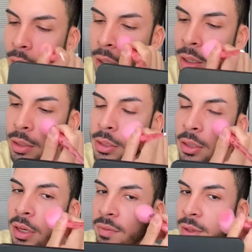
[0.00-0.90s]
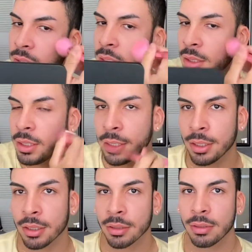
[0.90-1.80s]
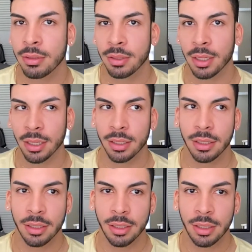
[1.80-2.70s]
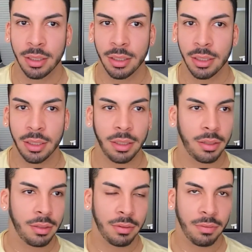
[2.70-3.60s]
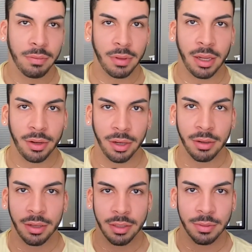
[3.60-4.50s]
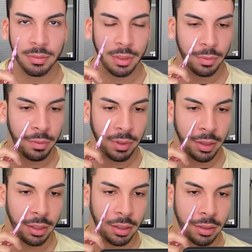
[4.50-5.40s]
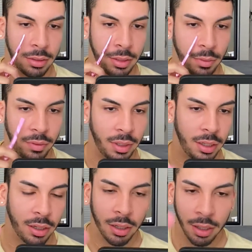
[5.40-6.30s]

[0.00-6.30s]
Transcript: Also, if there's glitter, I don't know, this one right there, somewhere around there,